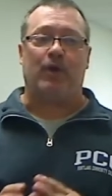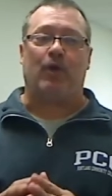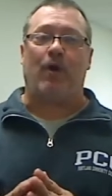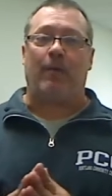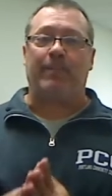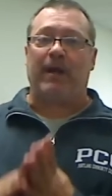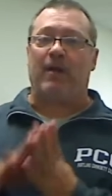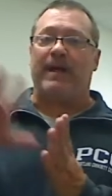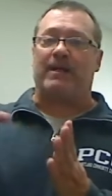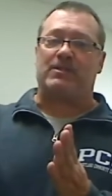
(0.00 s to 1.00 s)
Our
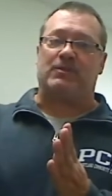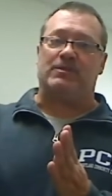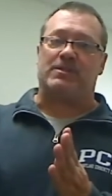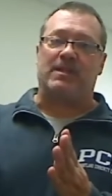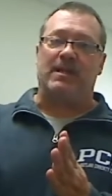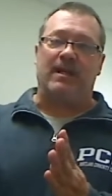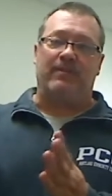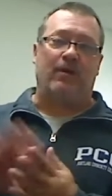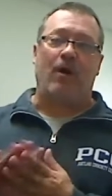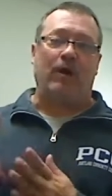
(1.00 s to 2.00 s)
paramedic students,
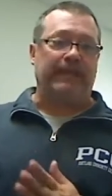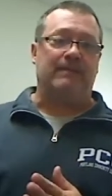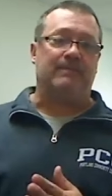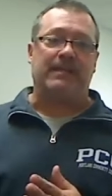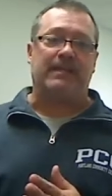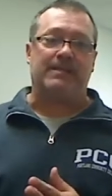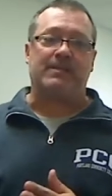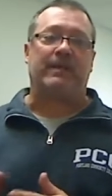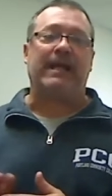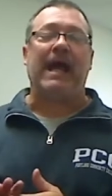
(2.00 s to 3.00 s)
they're all EMTs,
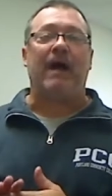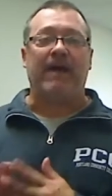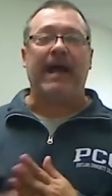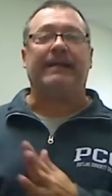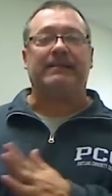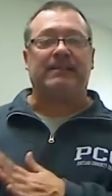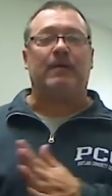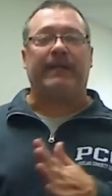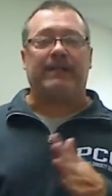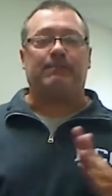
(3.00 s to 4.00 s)
so they have had
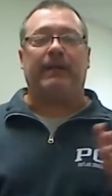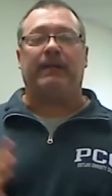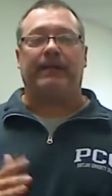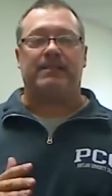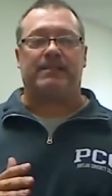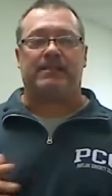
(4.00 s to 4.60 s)
some experience